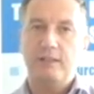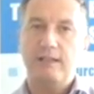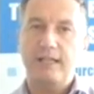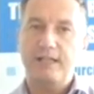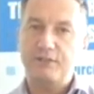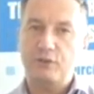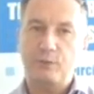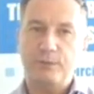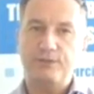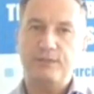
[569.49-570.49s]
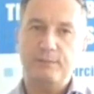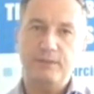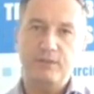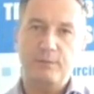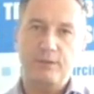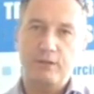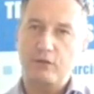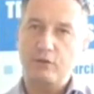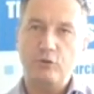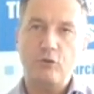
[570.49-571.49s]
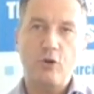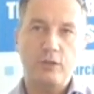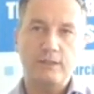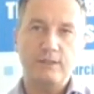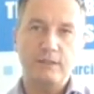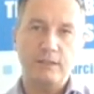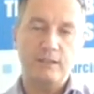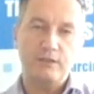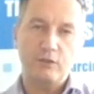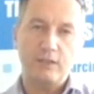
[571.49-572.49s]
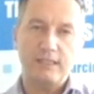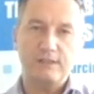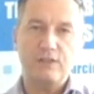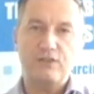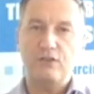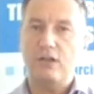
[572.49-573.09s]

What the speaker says: and it's a good way just to meet some of their new colleagues in the organisation,